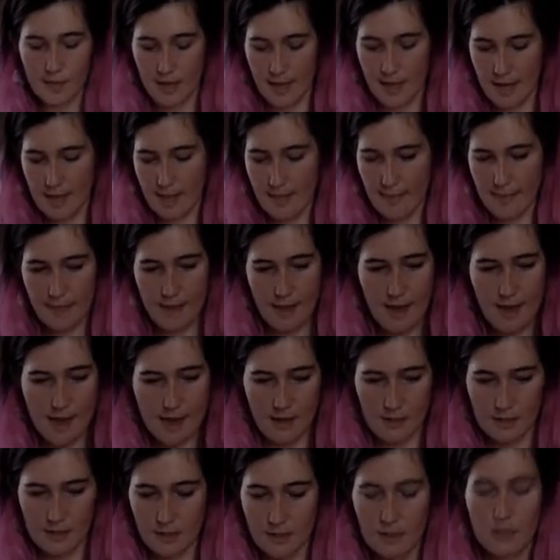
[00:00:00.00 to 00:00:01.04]
And
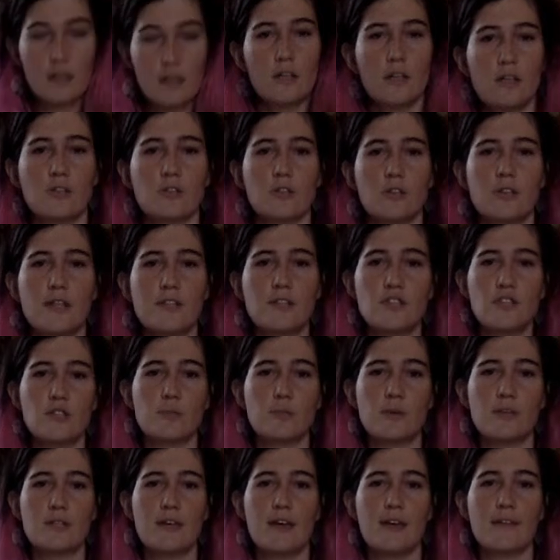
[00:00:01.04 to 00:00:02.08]
then, so let's just
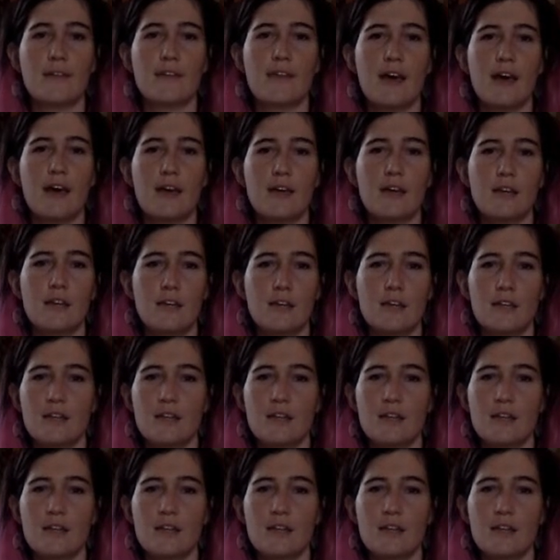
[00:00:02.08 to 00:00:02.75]
pretend that